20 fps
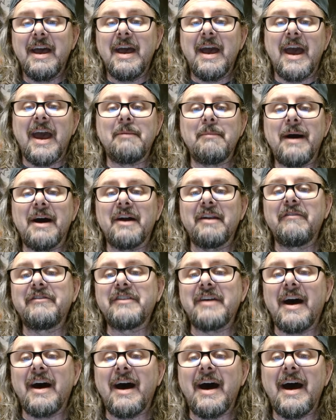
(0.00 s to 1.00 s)
an amount of
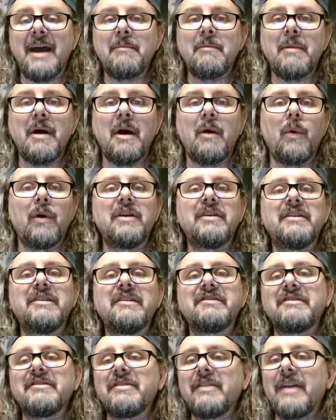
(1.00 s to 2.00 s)
time where you
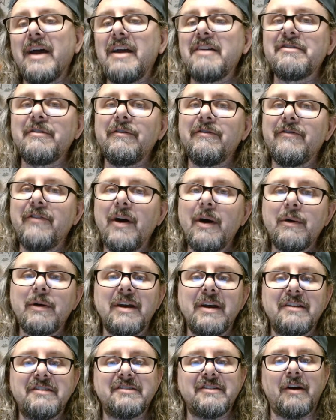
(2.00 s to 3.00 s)
just laser
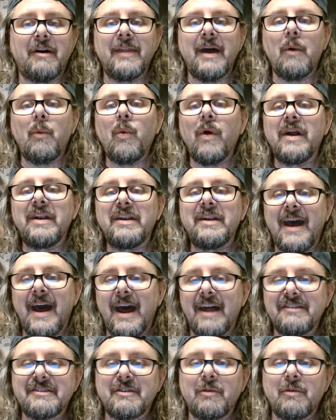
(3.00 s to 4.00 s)
focus on that one
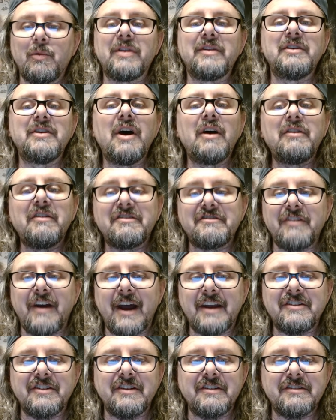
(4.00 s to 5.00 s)
task with no
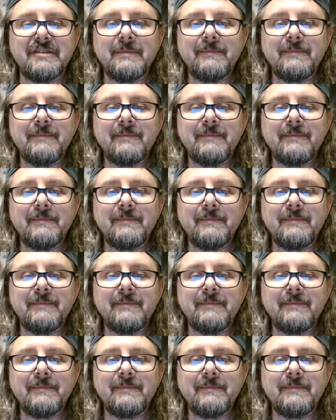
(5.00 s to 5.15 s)
distractions.